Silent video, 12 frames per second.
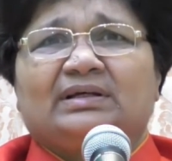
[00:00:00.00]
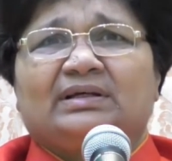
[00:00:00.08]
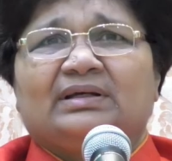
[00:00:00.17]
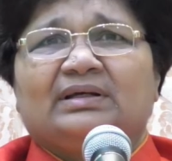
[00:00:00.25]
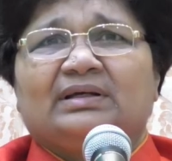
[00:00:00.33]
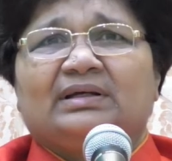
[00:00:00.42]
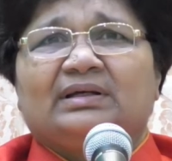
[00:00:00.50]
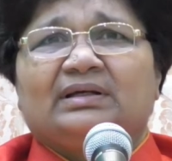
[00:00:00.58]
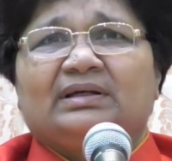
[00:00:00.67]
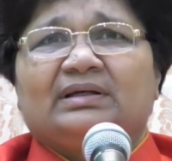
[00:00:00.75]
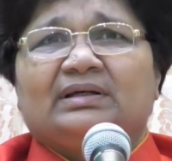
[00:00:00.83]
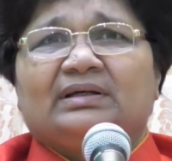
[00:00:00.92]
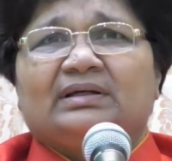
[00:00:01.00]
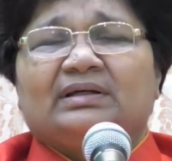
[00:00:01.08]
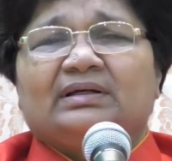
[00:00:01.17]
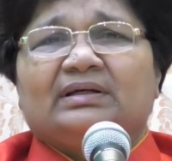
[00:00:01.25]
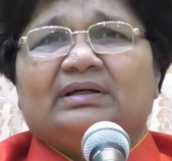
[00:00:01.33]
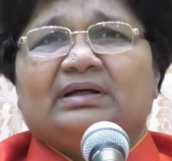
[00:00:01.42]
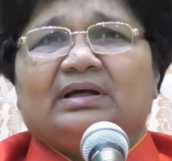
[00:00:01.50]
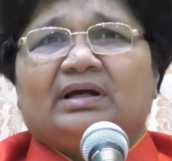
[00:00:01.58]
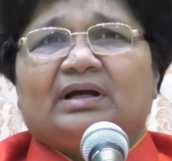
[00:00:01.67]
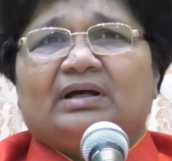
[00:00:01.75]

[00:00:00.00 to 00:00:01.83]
(silence)